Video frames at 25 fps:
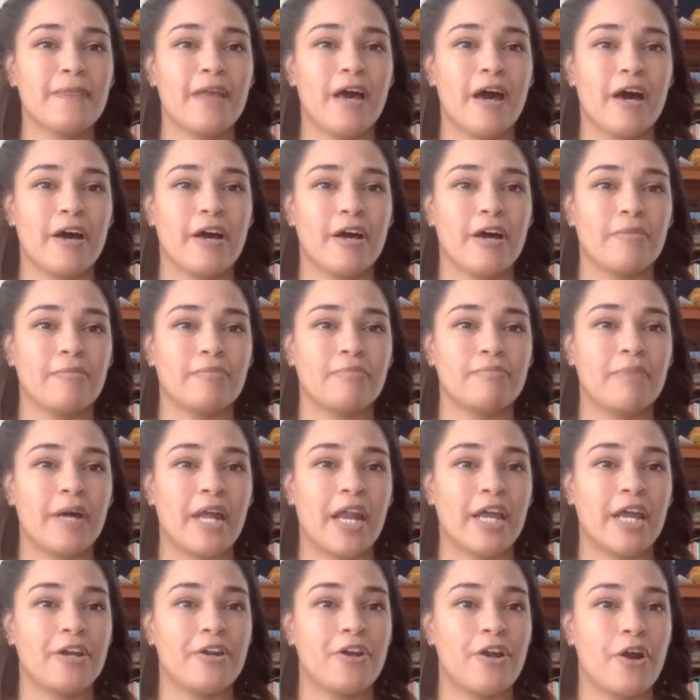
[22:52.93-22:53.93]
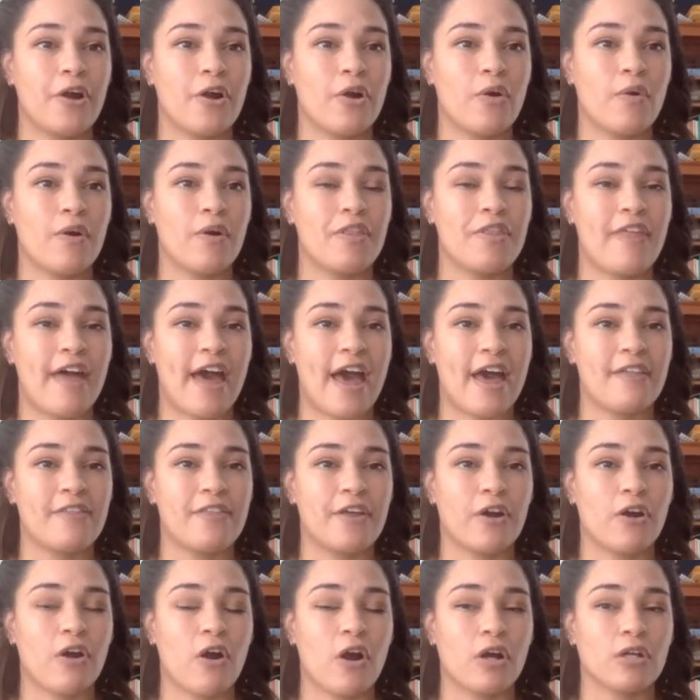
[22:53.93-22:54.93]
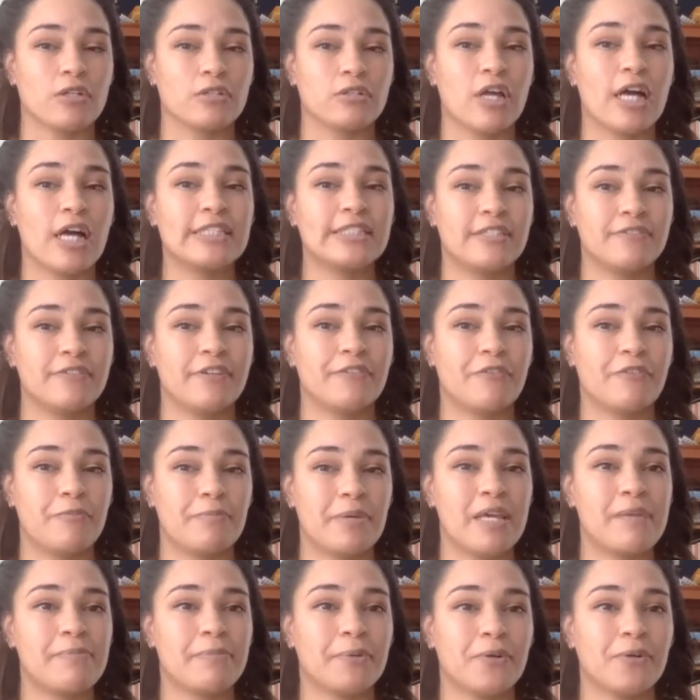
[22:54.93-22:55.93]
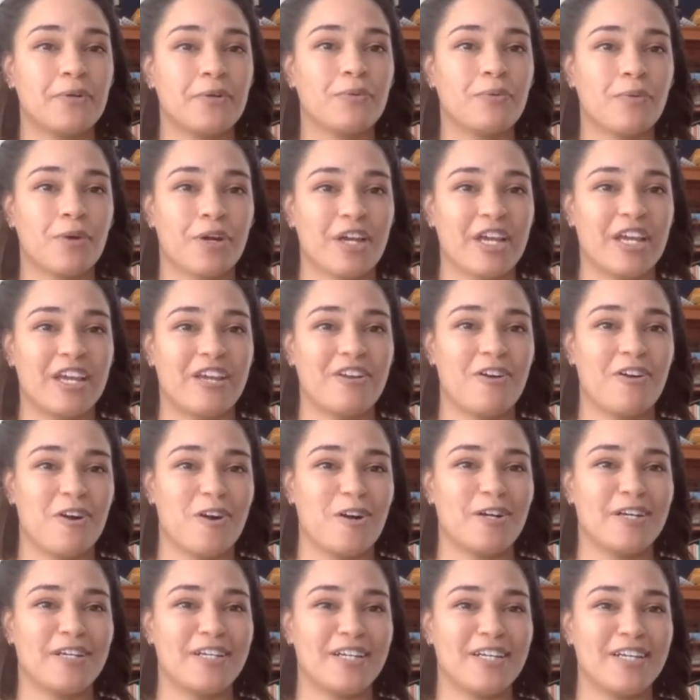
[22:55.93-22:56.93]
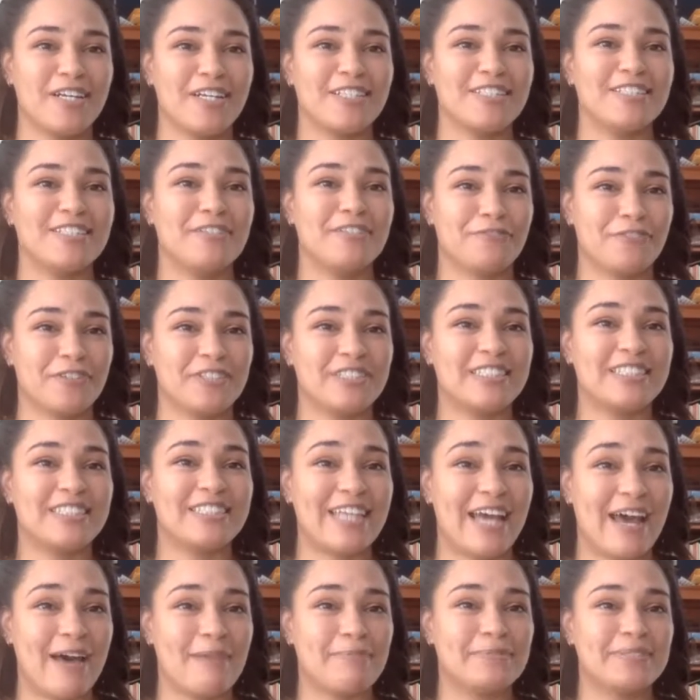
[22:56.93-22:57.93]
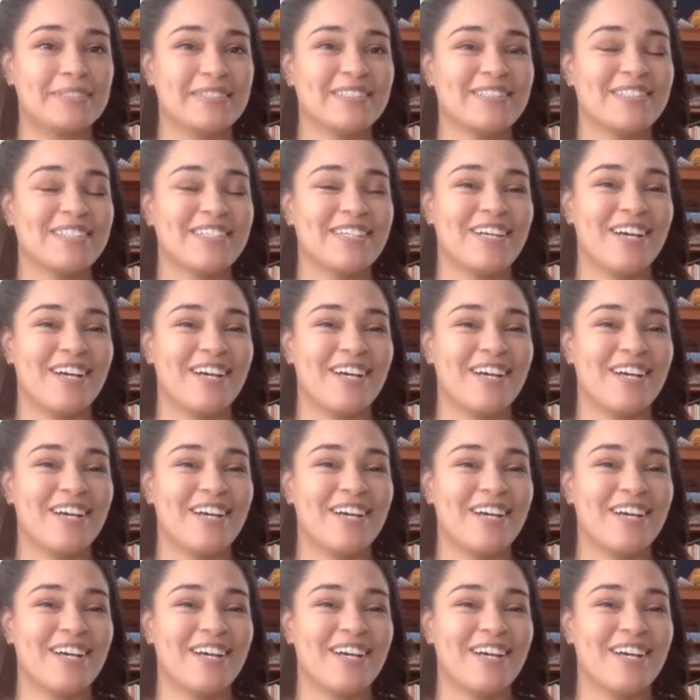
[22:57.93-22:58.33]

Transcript: but I know that there are lots of different people working on different steps